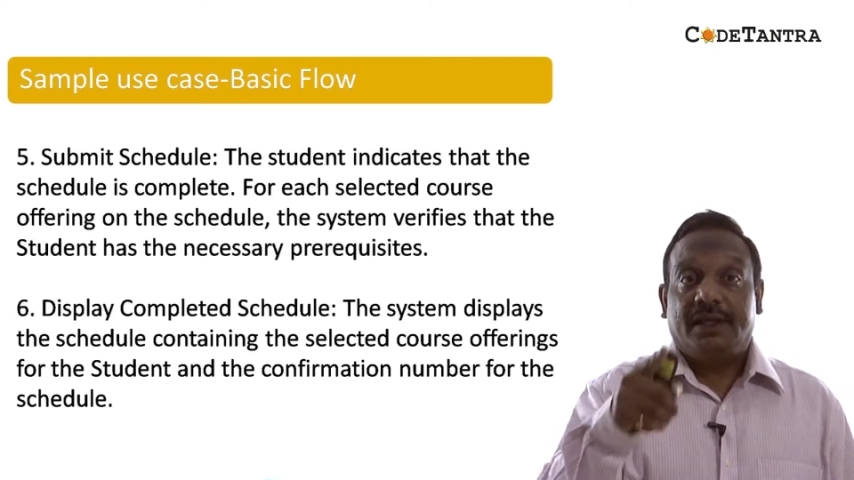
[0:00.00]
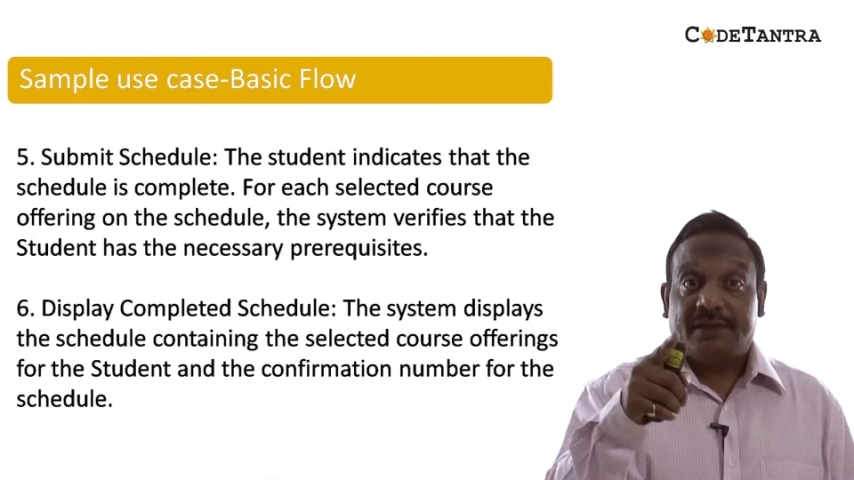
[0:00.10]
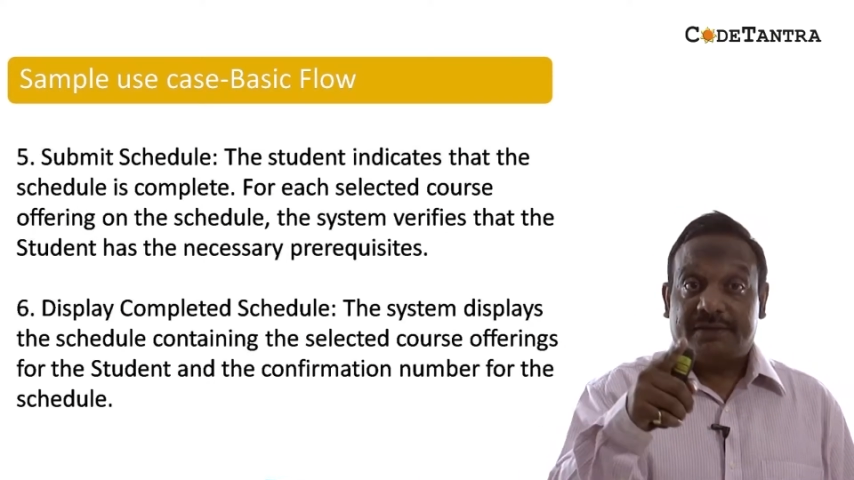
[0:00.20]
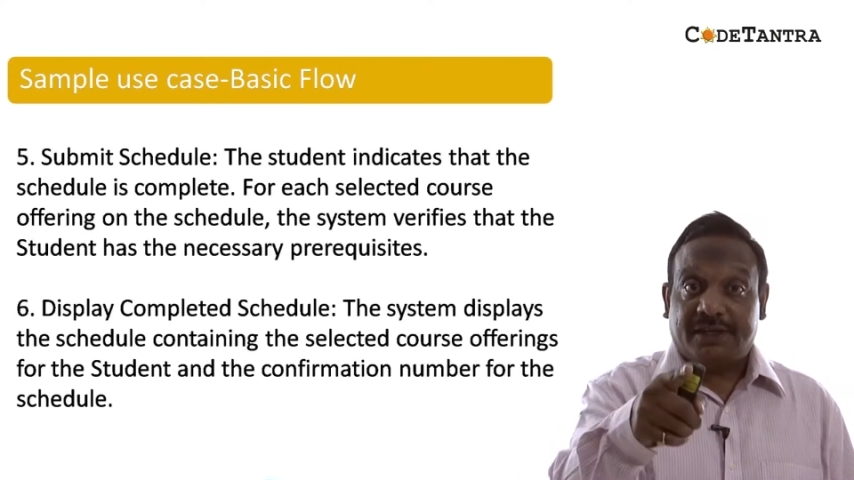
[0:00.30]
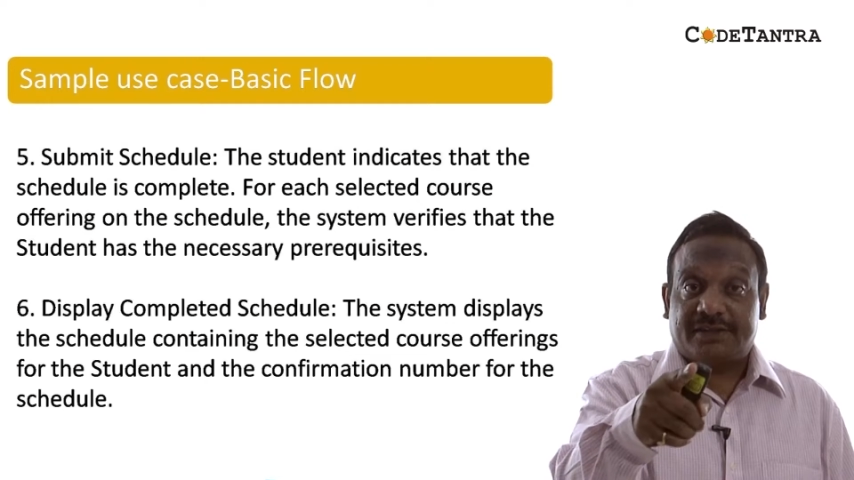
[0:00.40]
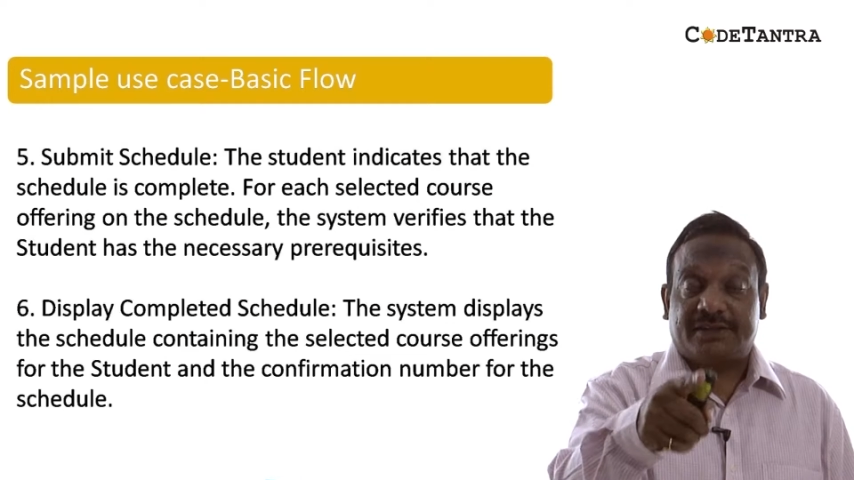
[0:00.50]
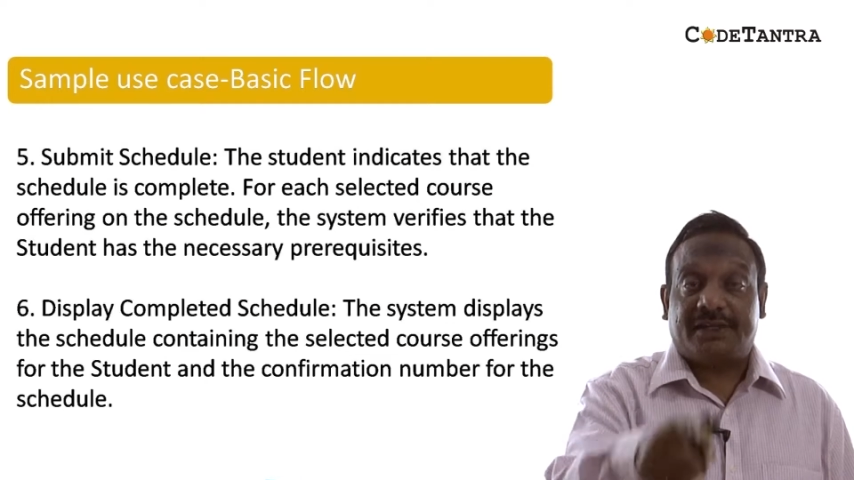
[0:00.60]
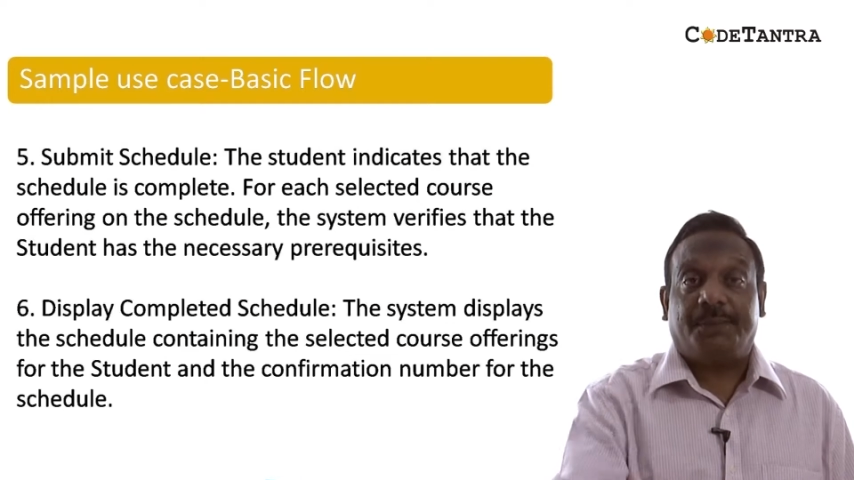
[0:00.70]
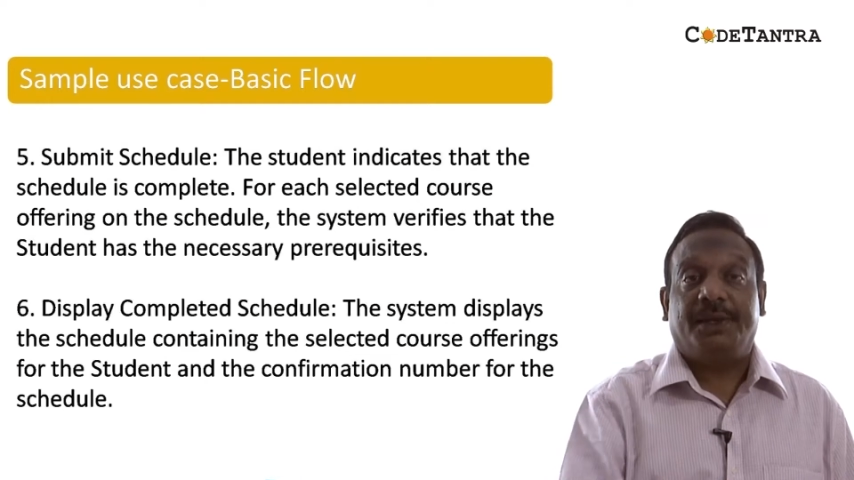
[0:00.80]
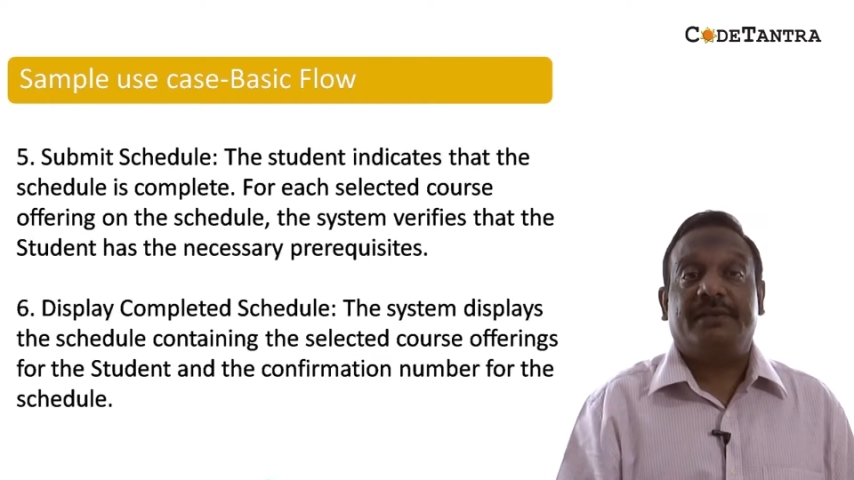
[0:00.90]
Sixth
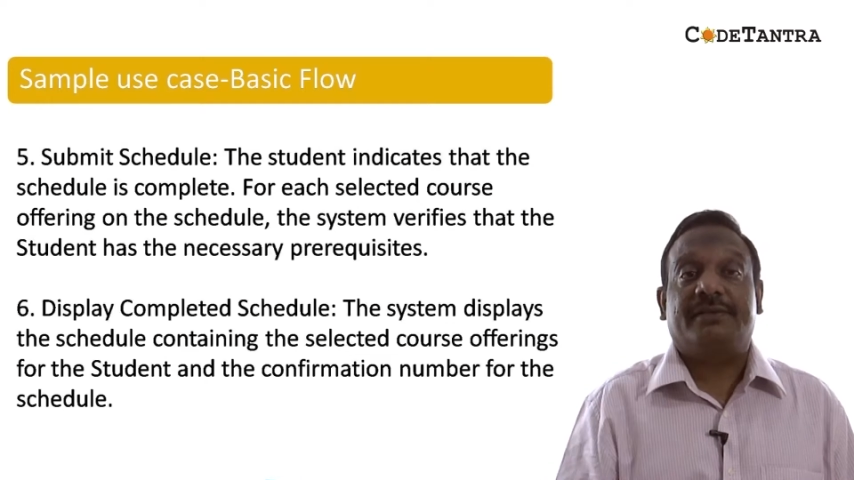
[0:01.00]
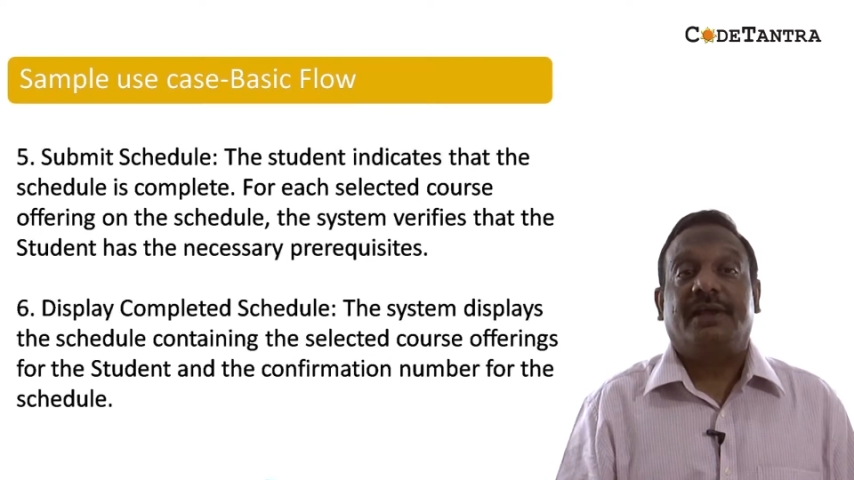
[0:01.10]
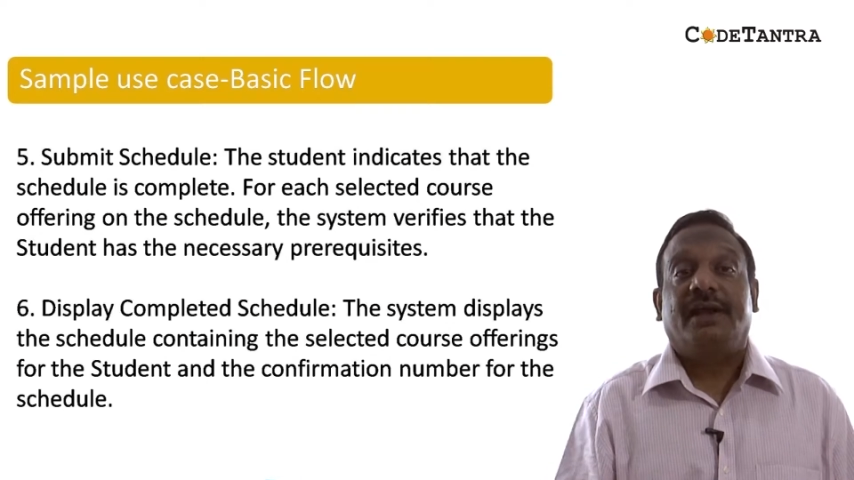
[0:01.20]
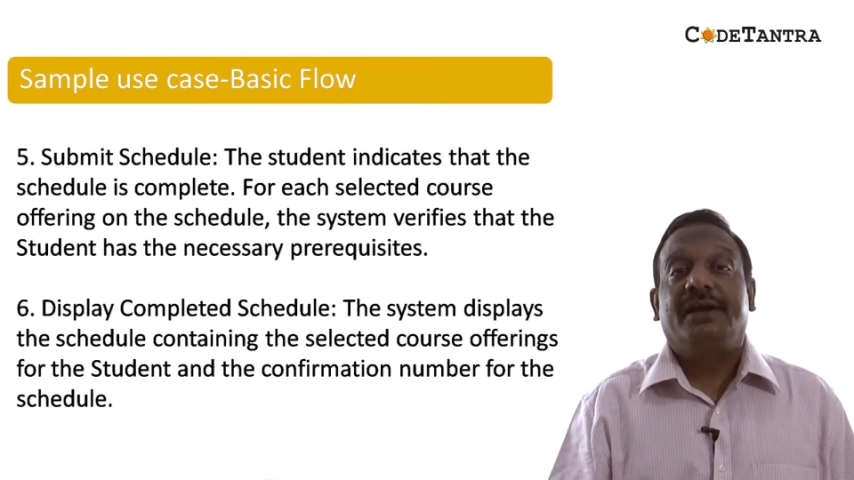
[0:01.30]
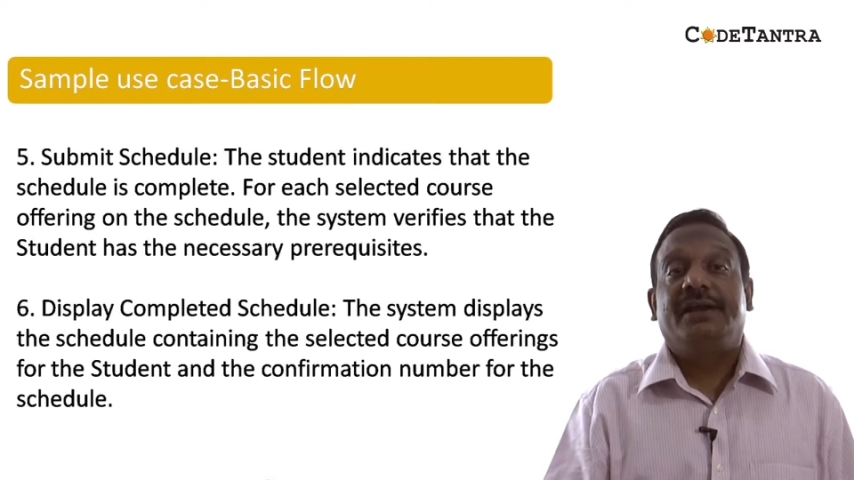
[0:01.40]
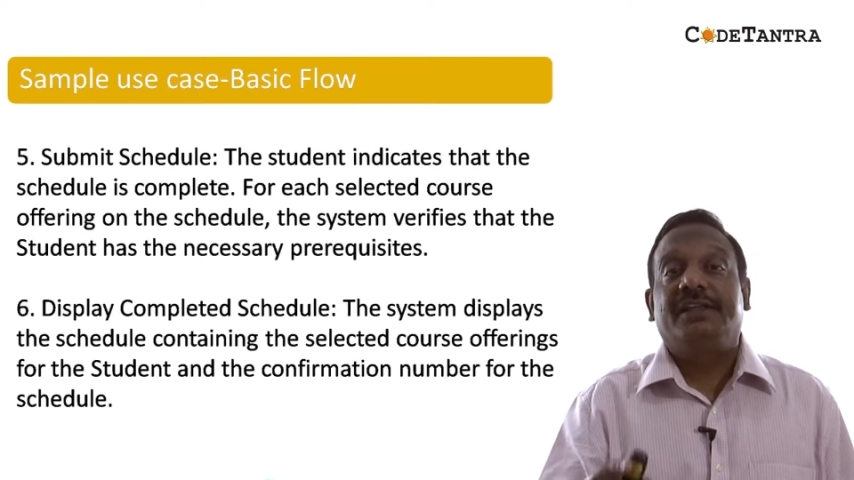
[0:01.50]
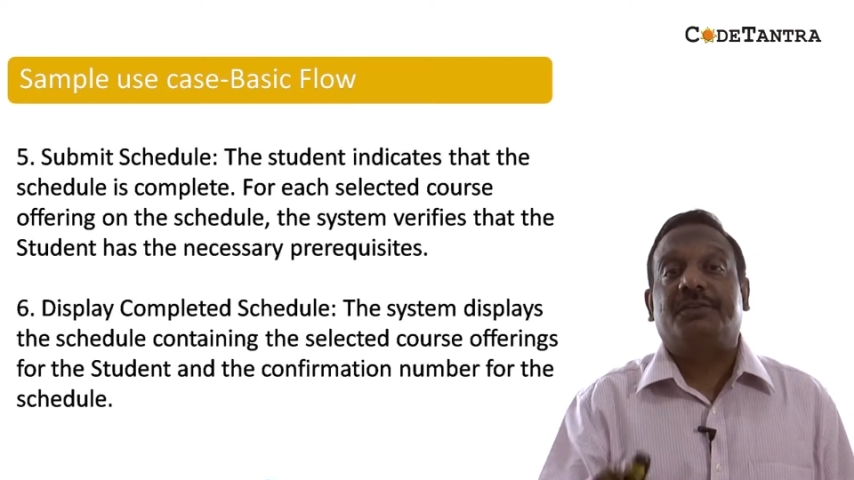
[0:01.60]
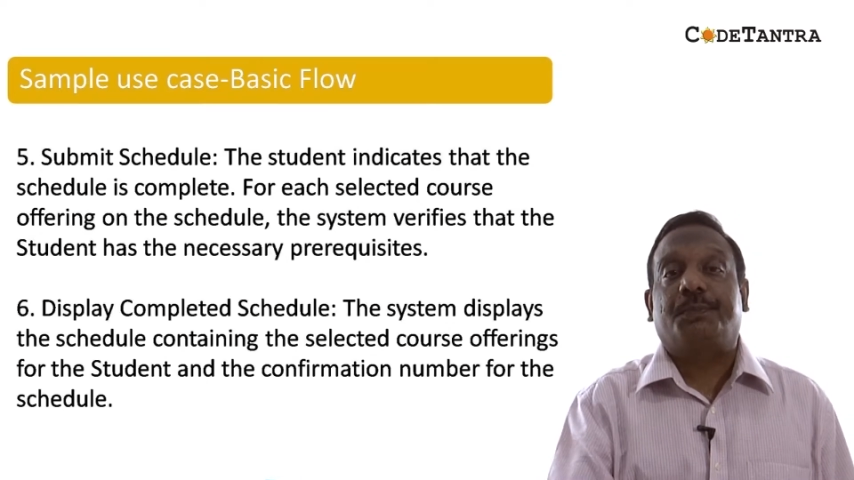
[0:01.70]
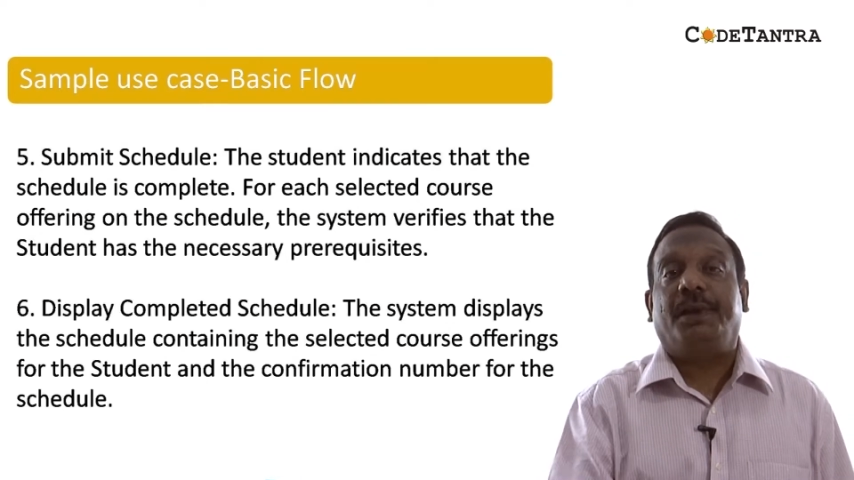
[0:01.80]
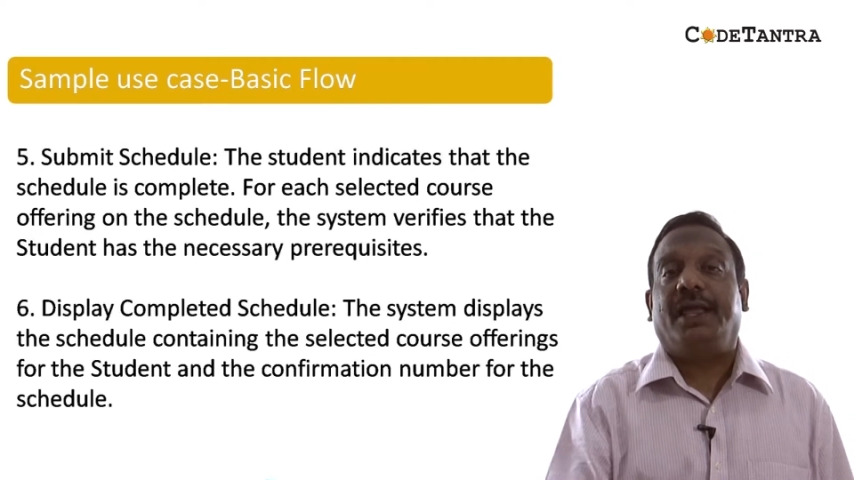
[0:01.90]
step is
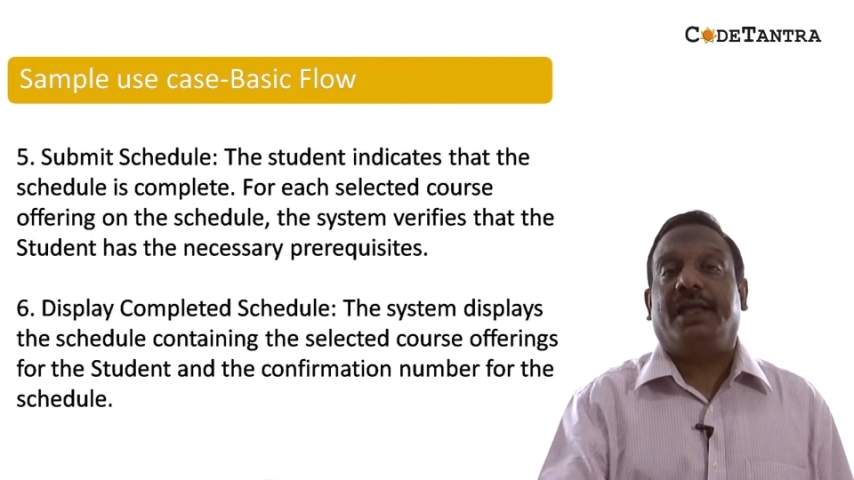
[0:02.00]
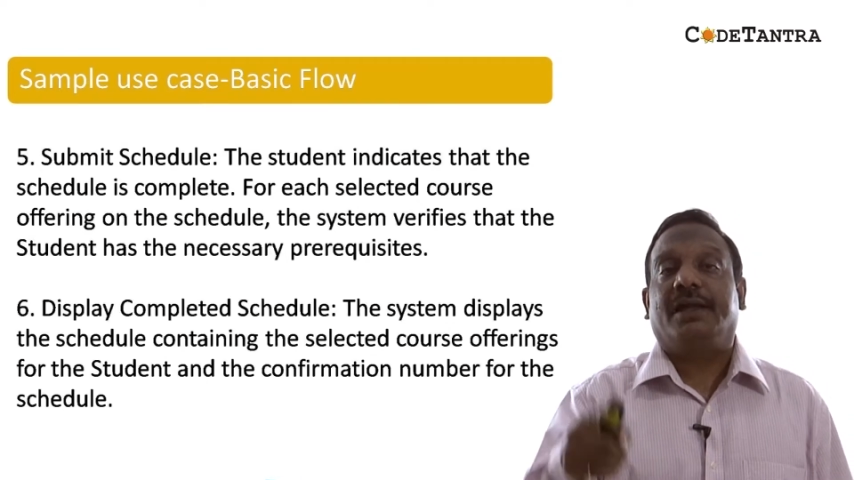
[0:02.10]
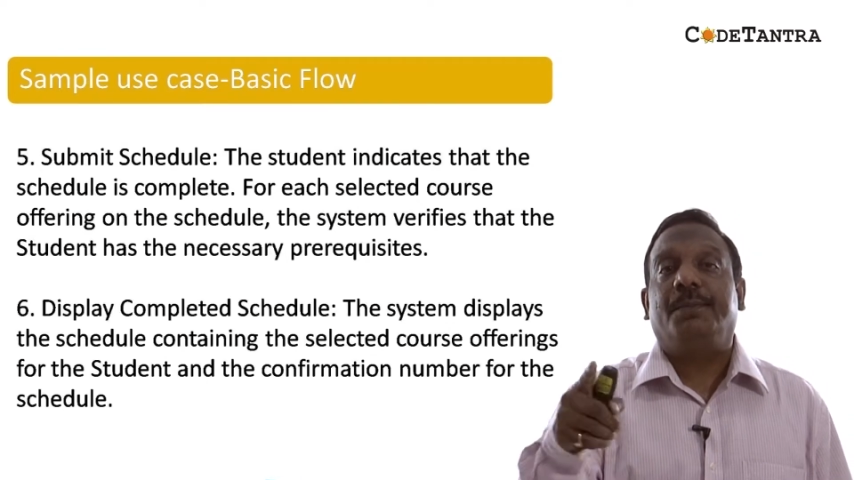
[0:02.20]
display